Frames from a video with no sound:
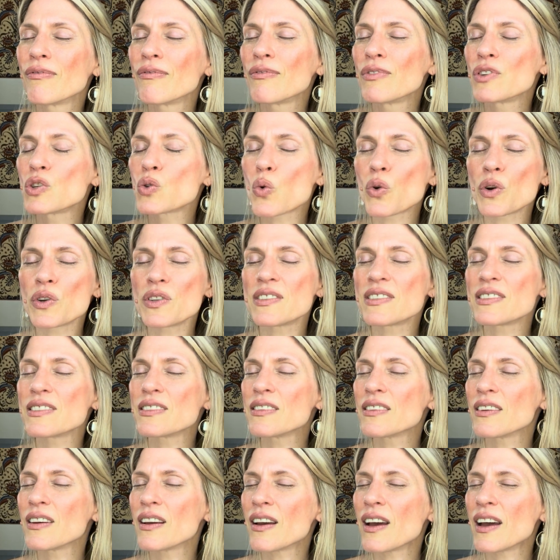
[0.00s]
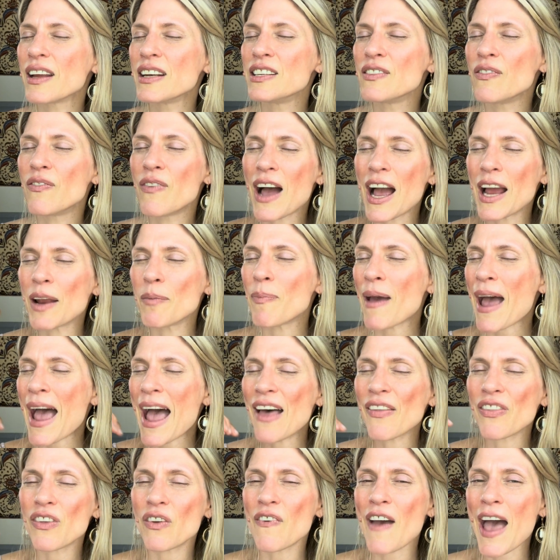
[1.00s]
towards a divine
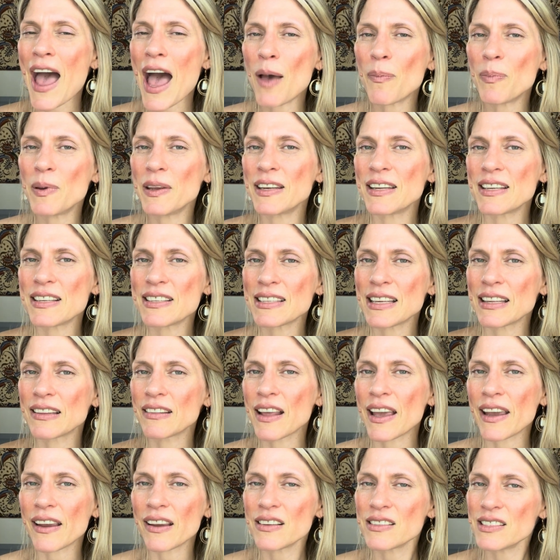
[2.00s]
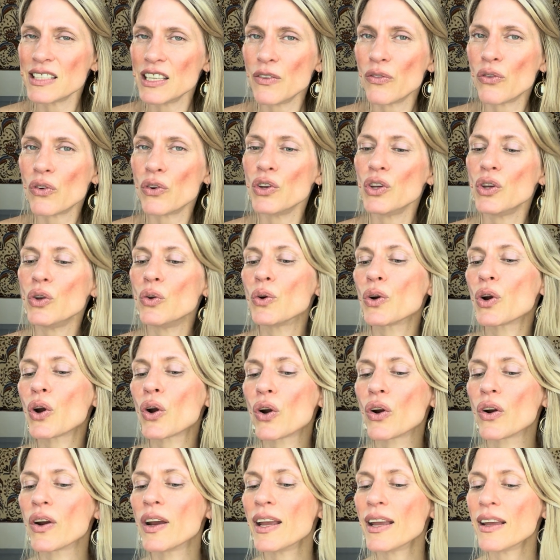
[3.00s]
path of happiness and legacy for you
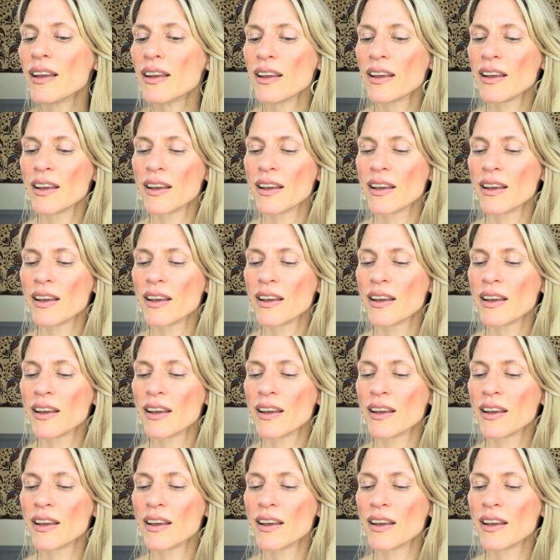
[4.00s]
occurring.